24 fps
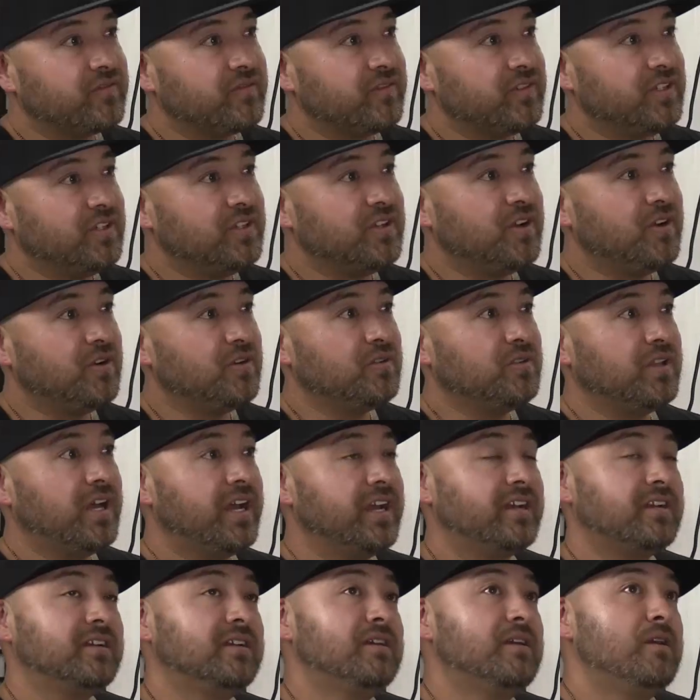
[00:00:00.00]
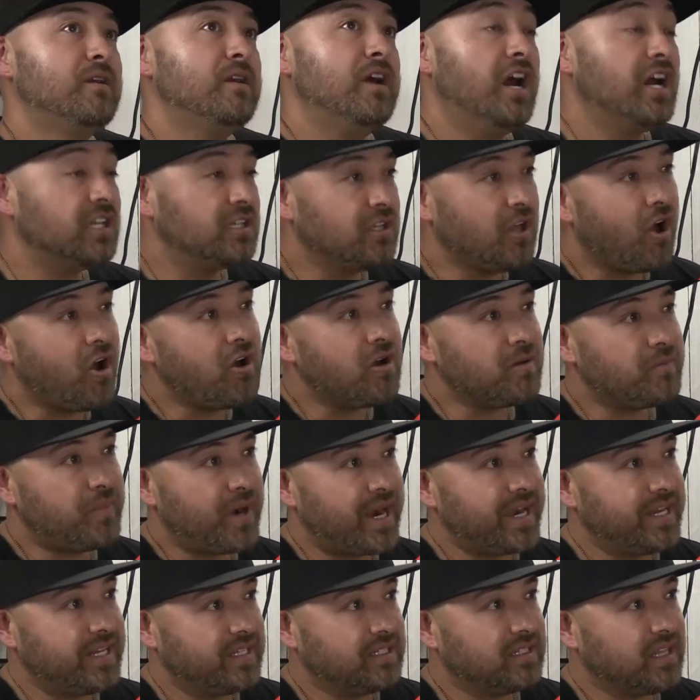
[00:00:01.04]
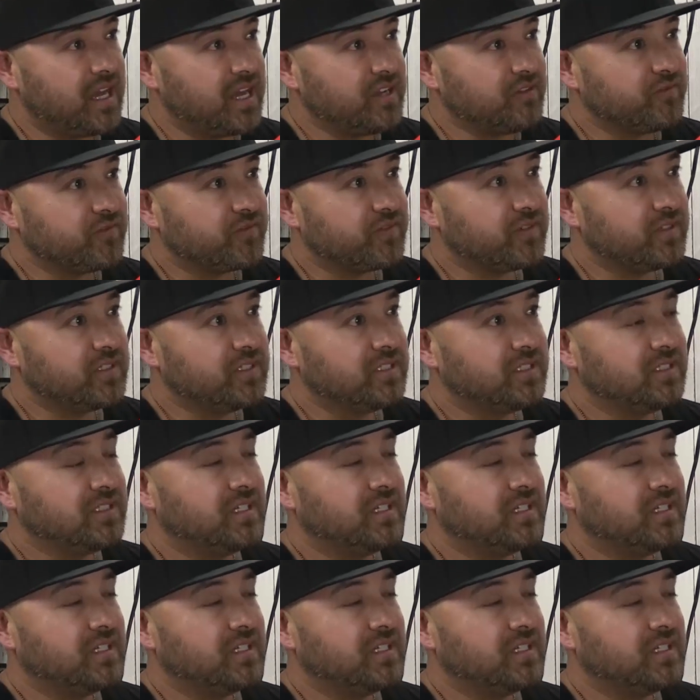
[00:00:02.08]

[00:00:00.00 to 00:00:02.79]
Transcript: you know, like a law abiding life. Right.